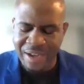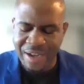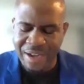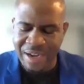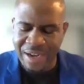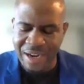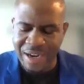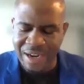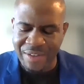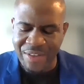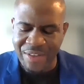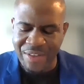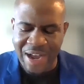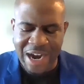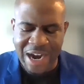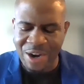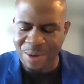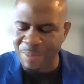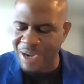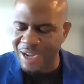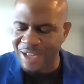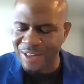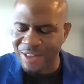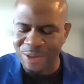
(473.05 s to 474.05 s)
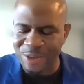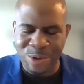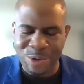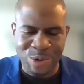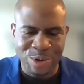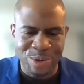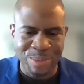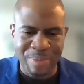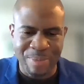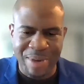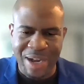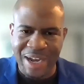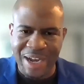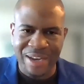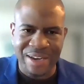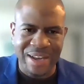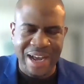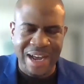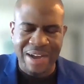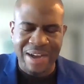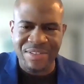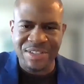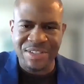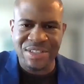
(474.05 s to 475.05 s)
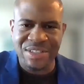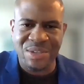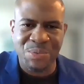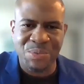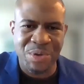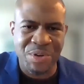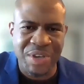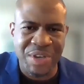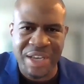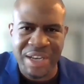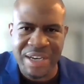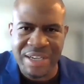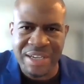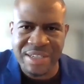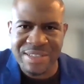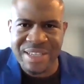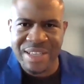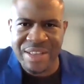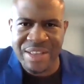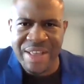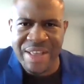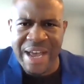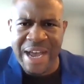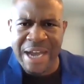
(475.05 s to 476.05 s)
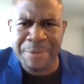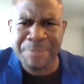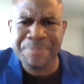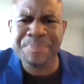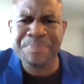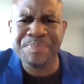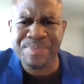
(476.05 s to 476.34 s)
The higher mind, lower mind, obviously we'll get into that